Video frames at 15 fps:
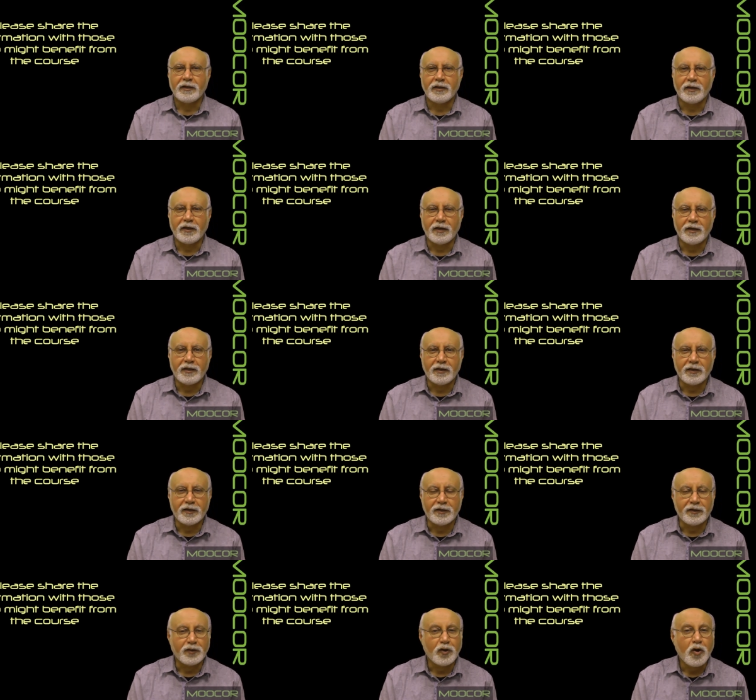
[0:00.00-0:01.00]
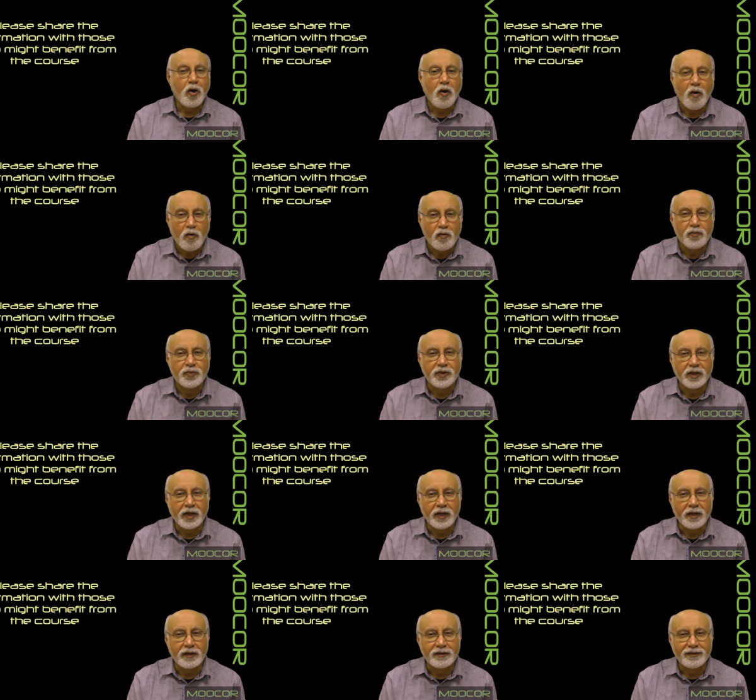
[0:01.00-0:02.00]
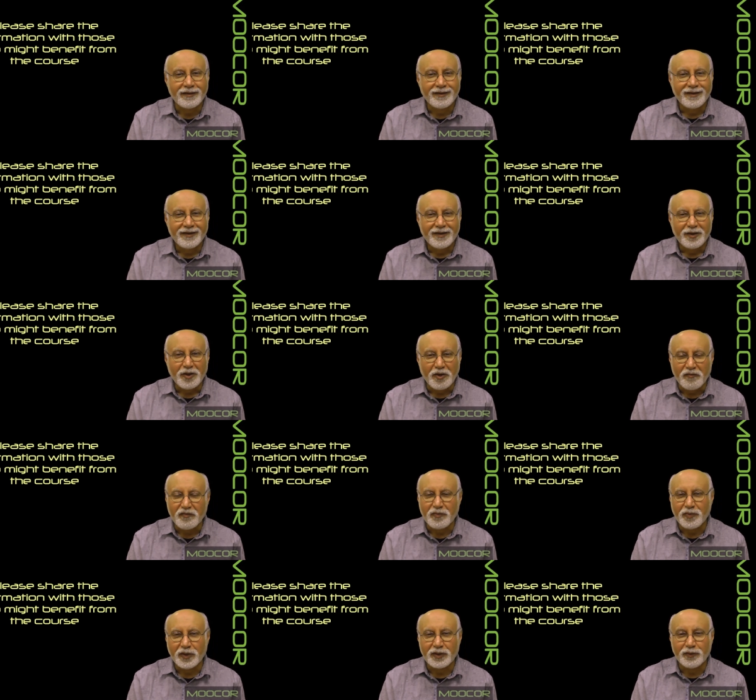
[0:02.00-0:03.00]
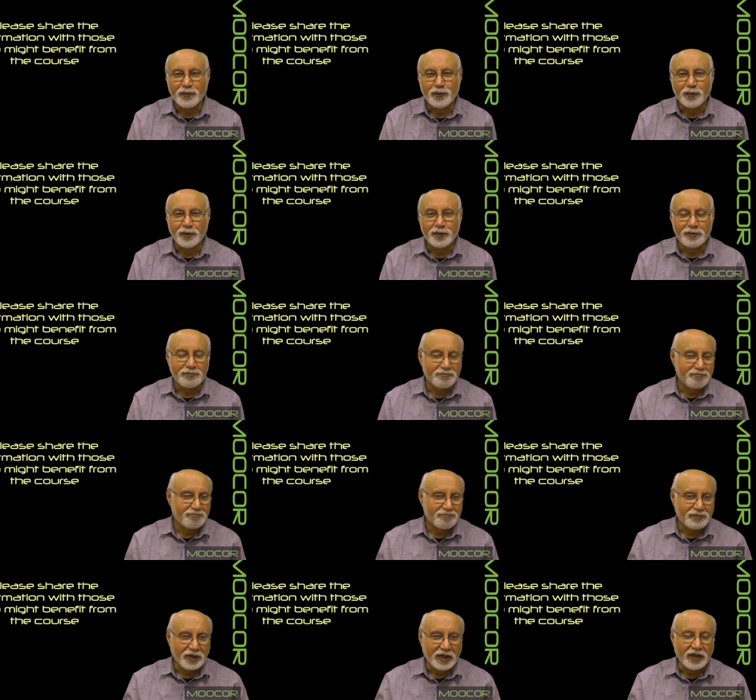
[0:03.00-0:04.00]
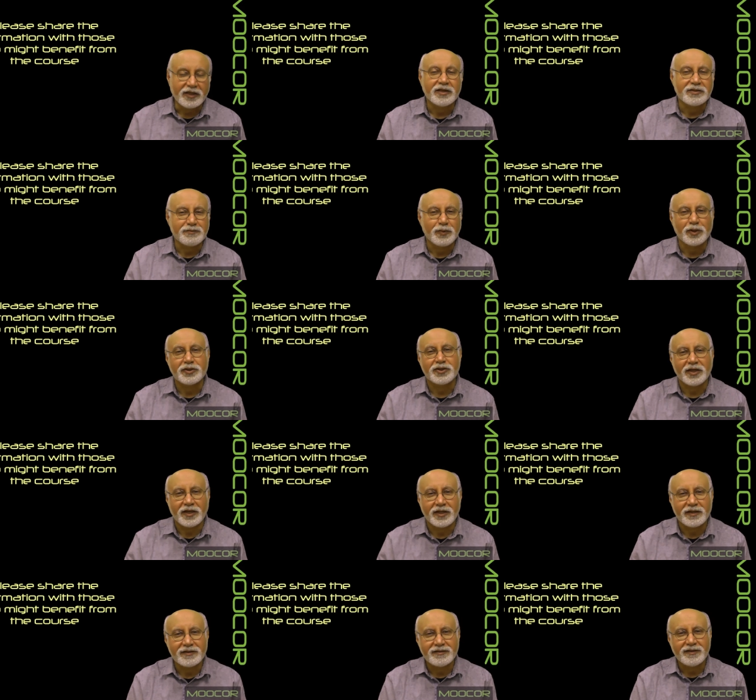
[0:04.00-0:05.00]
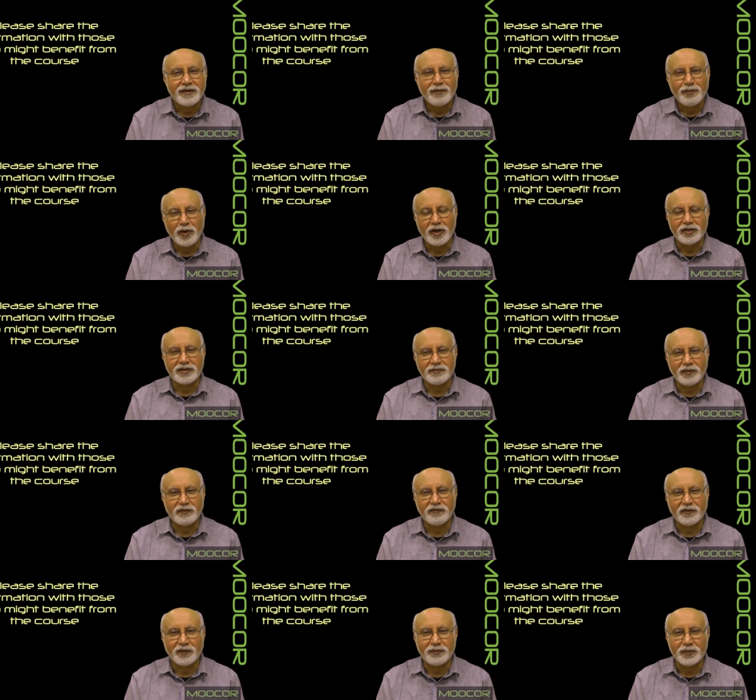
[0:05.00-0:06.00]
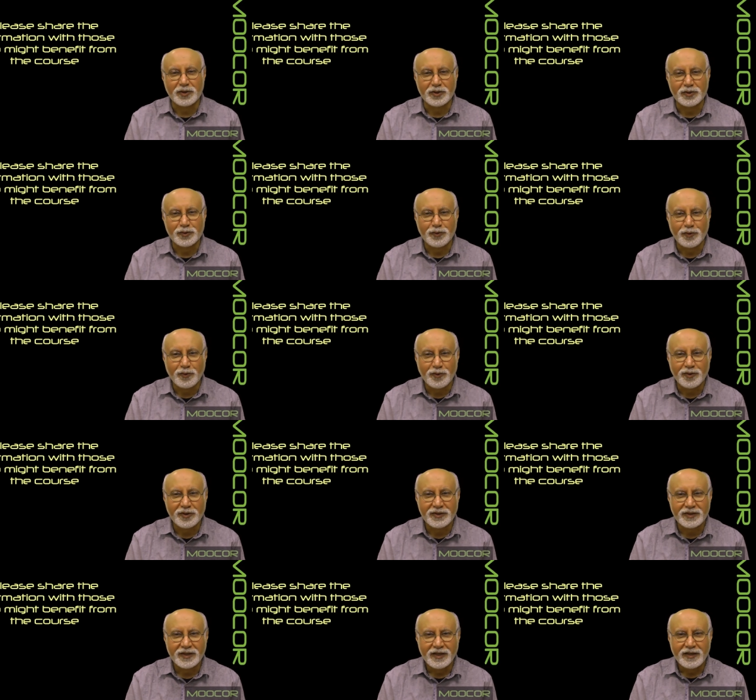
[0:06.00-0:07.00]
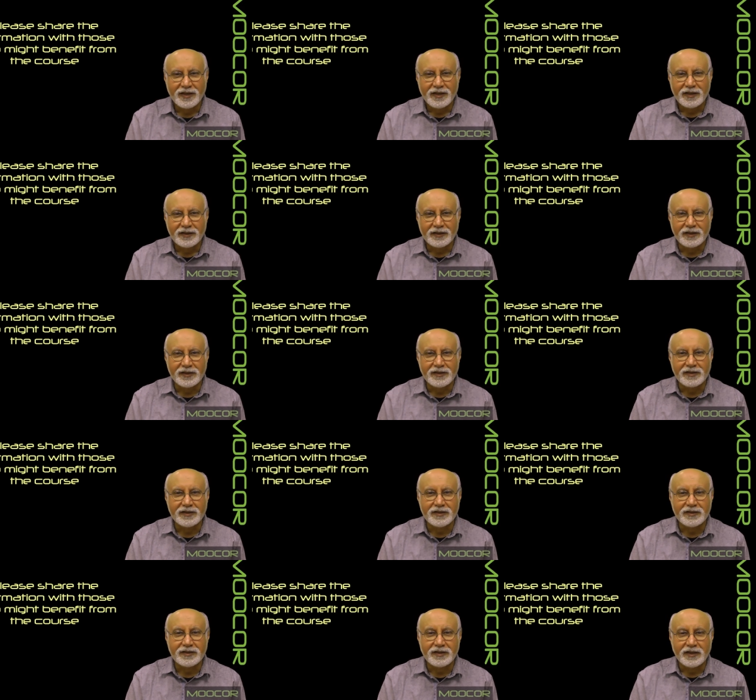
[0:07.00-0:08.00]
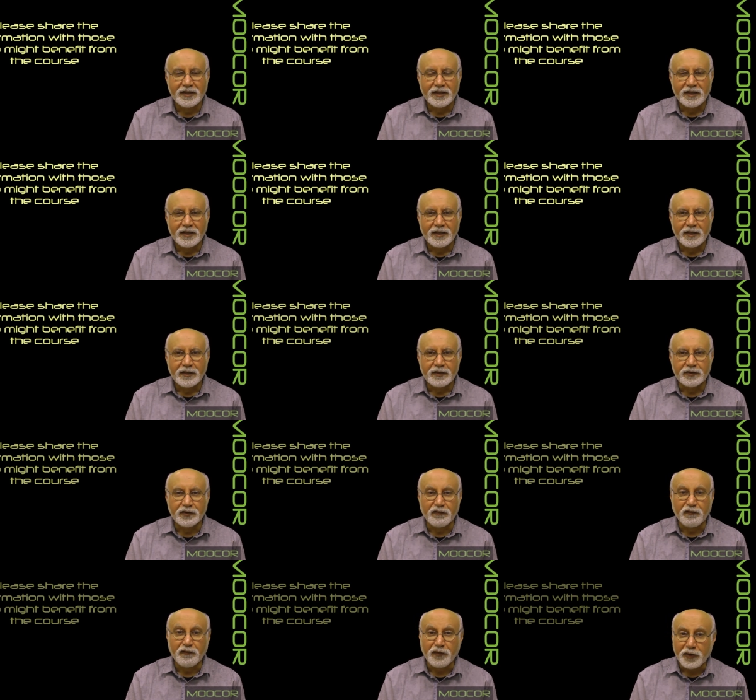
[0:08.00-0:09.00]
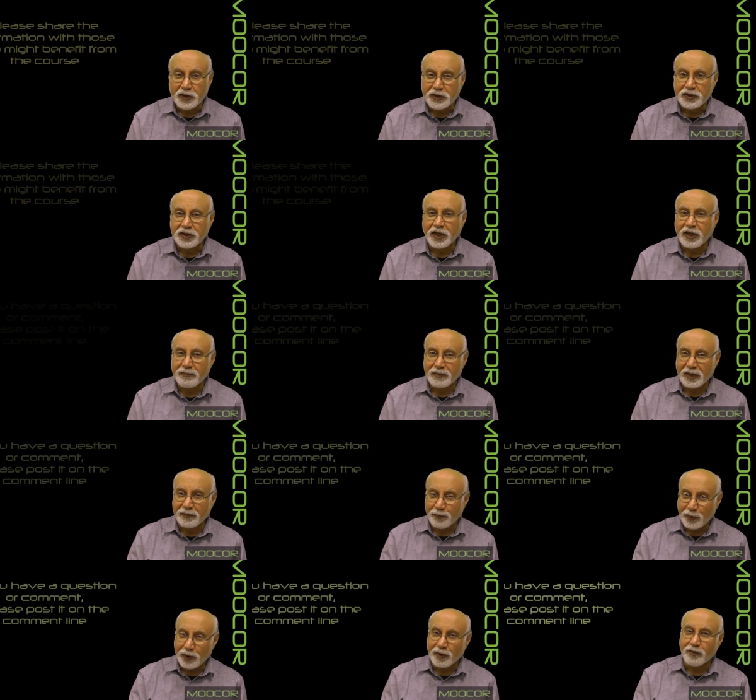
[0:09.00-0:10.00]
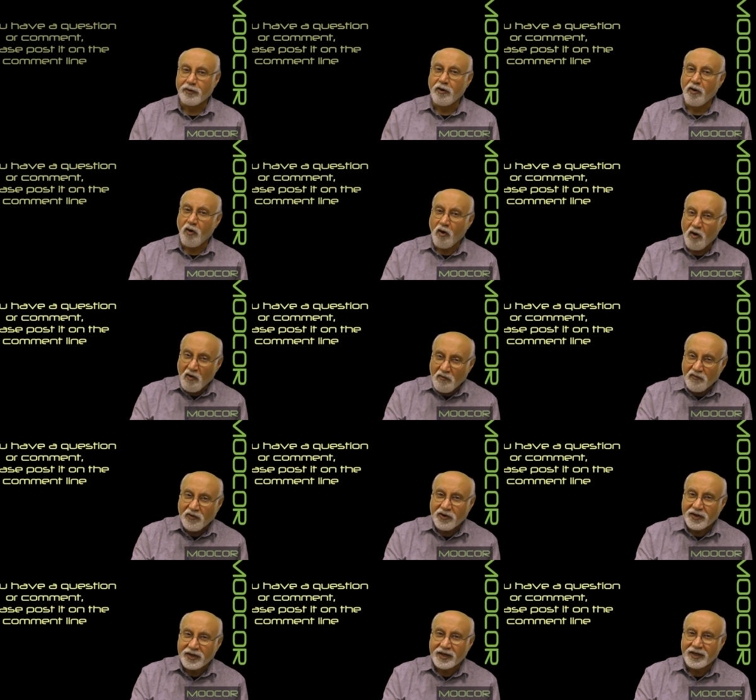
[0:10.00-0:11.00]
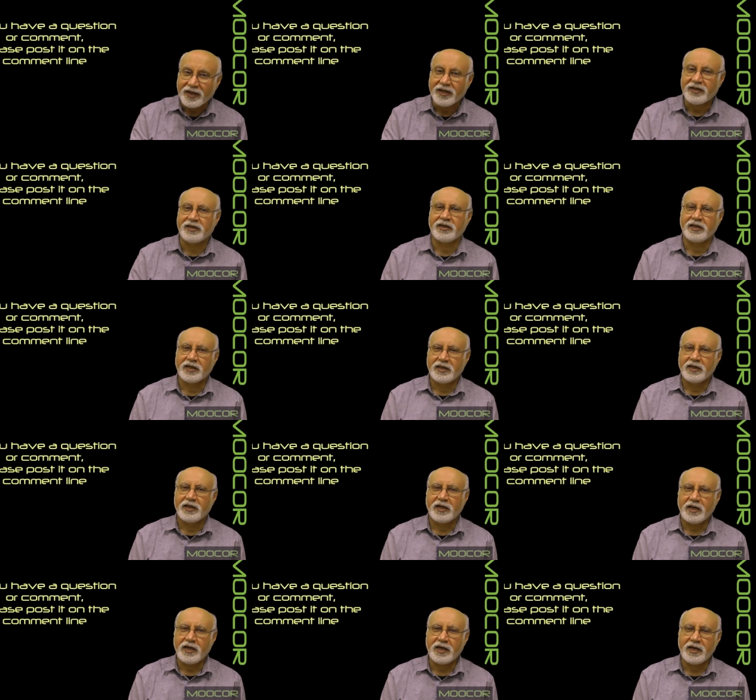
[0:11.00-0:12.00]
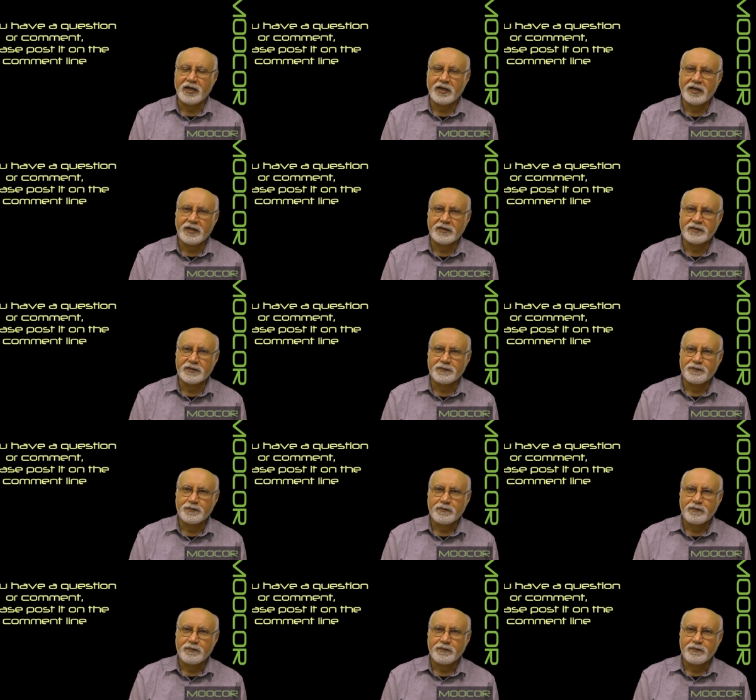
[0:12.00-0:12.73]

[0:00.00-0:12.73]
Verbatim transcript: I hope that everybody will get as much as possible from this course. This is the first time that we are offering it as